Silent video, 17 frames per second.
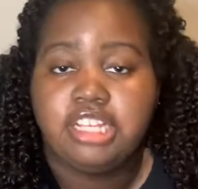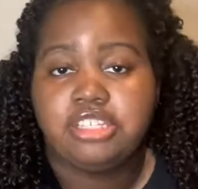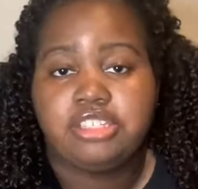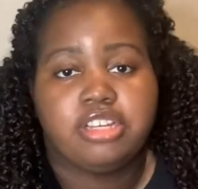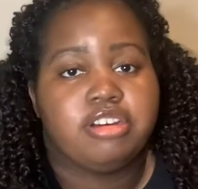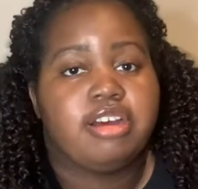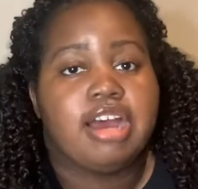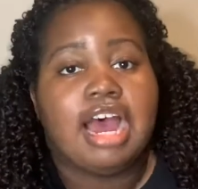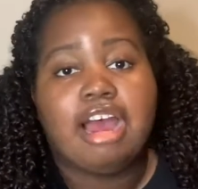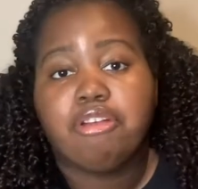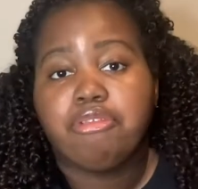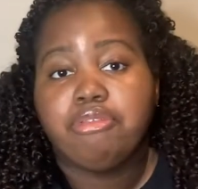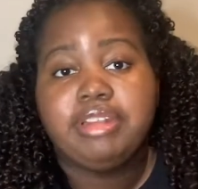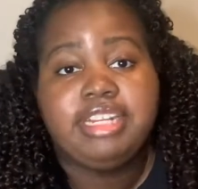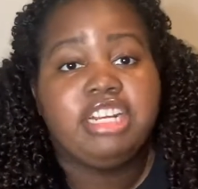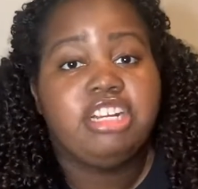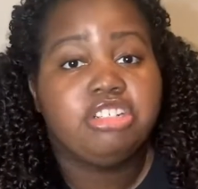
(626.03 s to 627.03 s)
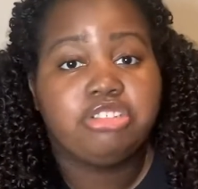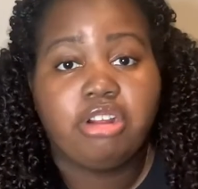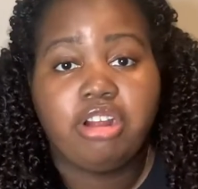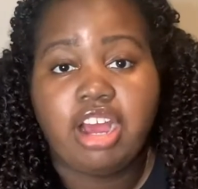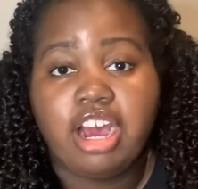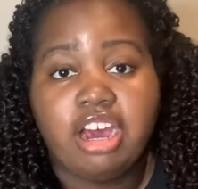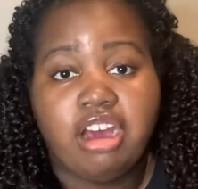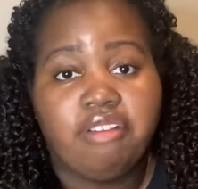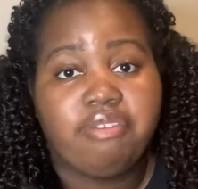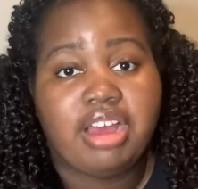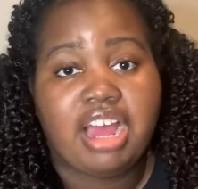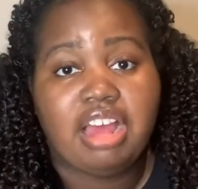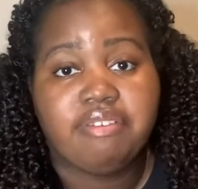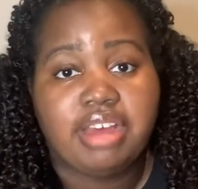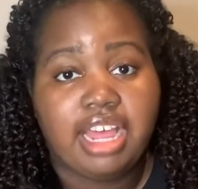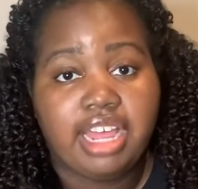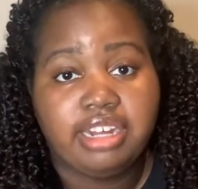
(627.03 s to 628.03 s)
So I really enjoy all
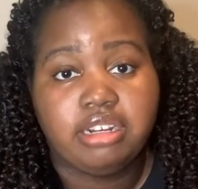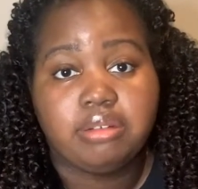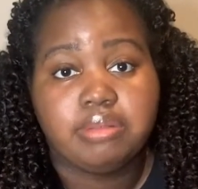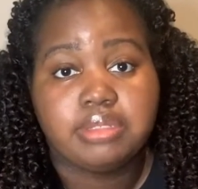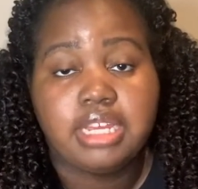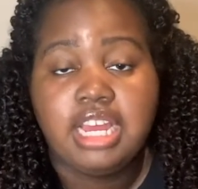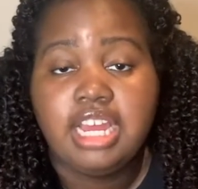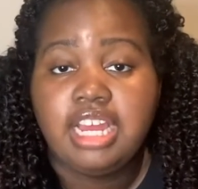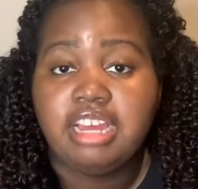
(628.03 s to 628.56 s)
5 items.